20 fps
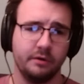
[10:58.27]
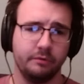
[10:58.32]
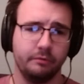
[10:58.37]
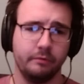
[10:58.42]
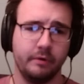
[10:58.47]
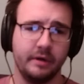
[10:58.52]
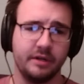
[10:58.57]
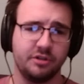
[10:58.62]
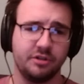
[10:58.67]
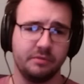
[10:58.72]

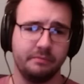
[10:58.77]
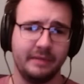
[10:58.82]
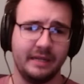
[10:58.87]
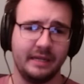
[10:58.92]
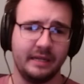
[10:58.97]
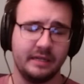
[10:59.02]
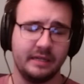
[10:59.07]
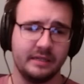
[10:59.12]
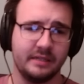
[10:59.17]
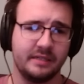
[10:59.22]
which
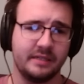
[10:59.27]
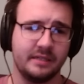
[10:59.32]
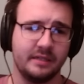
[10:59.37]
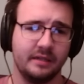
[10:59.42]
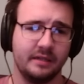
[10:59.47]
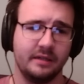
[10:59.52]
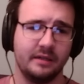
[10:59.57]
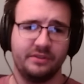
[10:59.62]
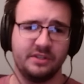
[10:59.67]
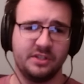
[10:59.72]
means
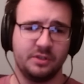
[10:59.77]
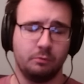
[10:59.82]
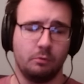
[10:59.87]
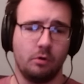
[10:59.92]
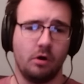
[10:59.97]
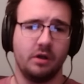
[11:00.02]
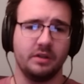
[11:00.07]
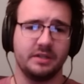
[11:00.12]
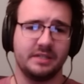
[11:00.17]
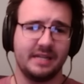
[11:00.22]
this
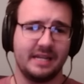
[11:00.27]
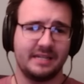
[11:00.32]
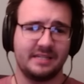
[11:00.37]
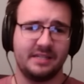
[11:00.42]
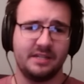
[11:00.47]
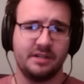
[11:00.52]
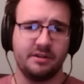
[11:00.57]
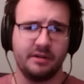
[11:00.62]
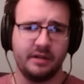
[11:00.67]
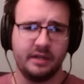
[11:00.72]
wall is
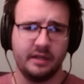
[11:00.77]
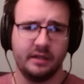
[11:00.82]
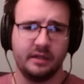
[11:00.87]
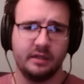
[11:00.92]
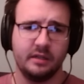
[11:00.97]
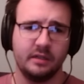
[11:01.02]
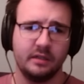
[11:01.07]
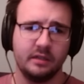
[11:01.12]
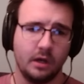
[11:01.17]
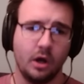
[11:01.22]
necessary.
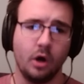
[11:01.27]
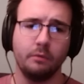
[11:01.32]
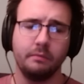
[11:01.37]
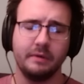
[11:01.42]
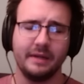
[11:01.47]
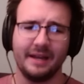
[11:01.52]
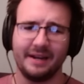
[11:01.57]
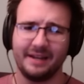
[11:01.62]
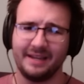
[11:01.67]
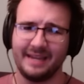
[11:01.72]
Oh, we got a